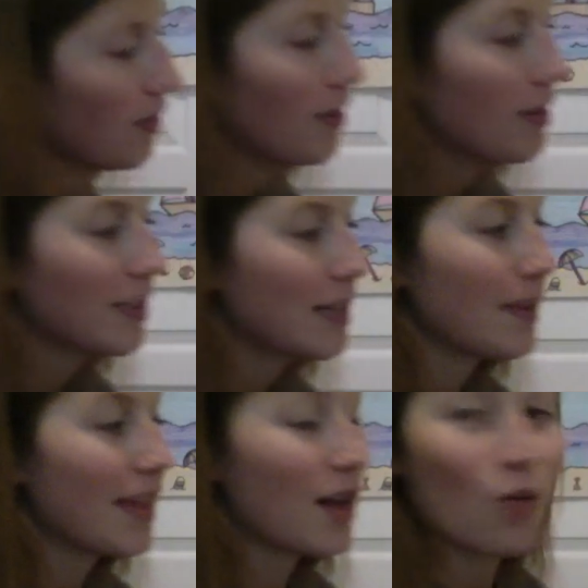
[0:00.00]
It's going to be
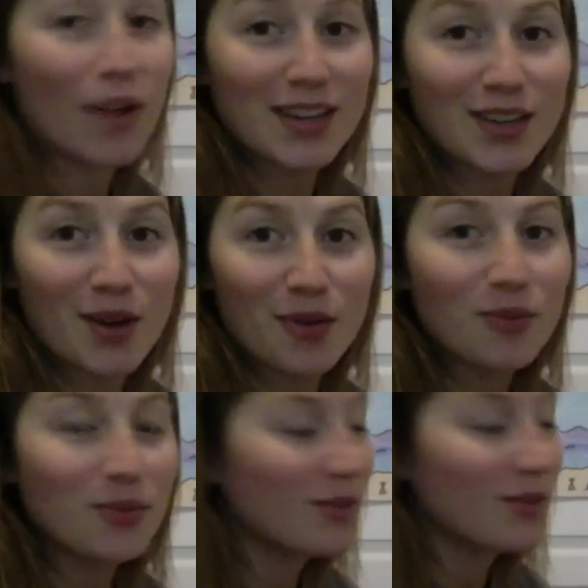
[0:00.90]
like a window.
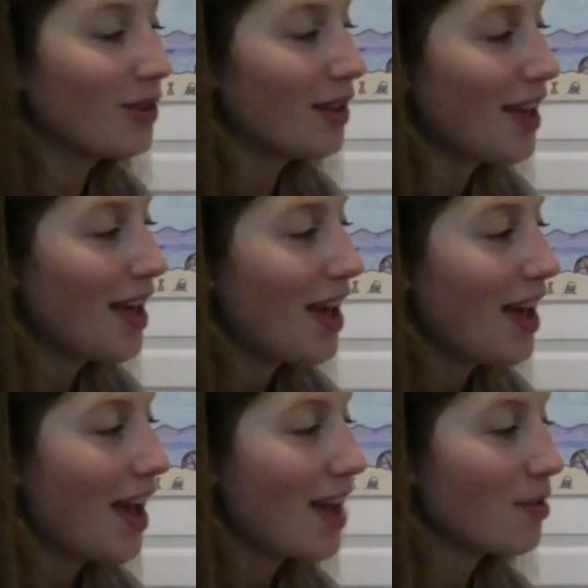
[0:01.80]

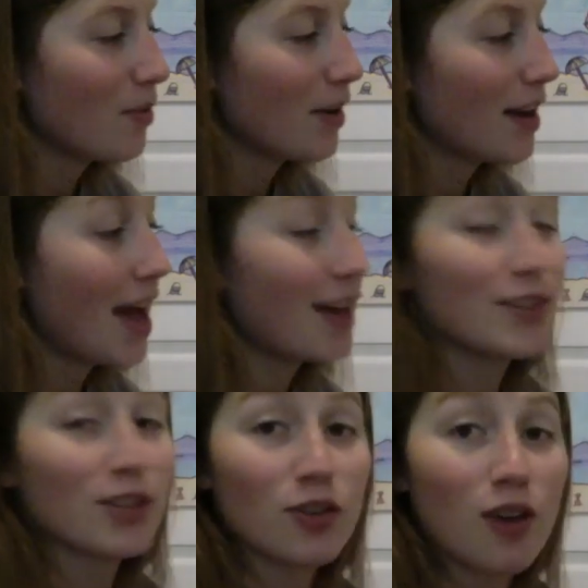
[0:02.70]
And then we're going to add a
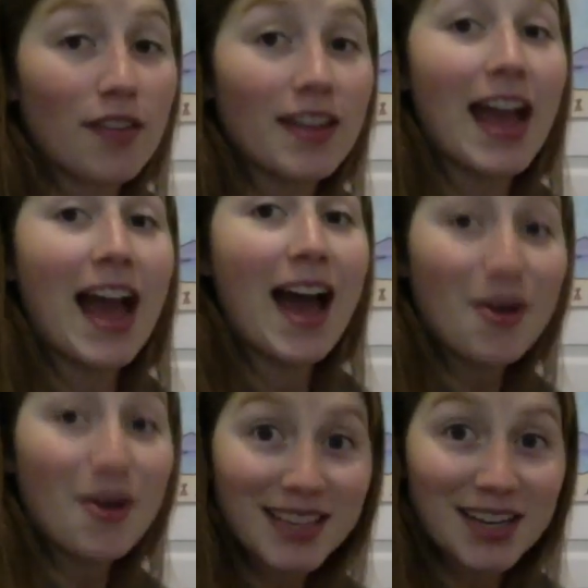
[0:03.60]
circle on the
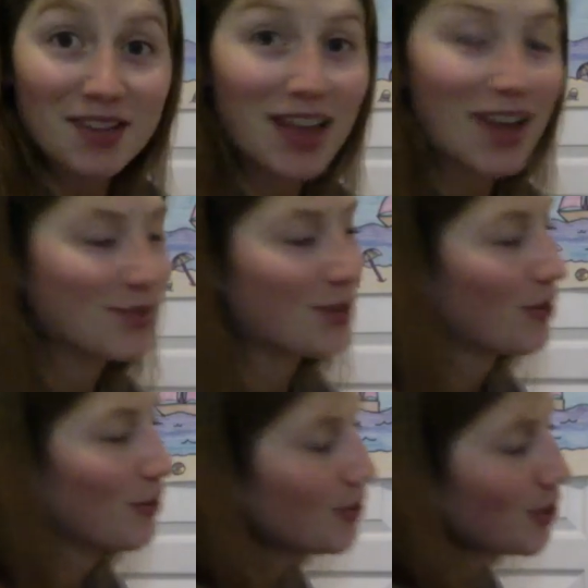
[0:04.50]
outside of that
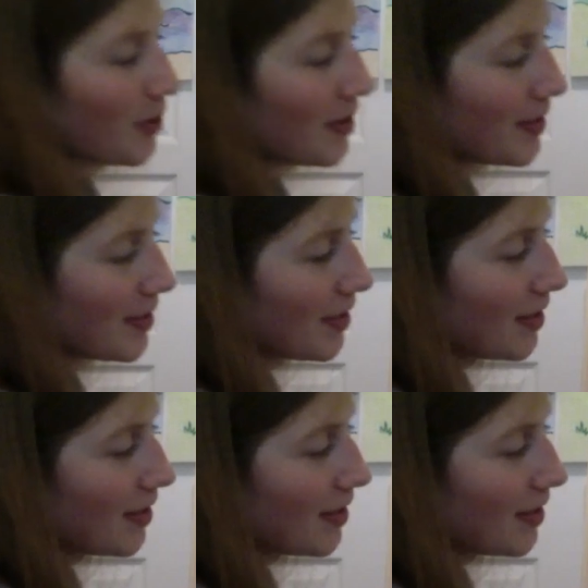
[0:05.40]
circle. So it's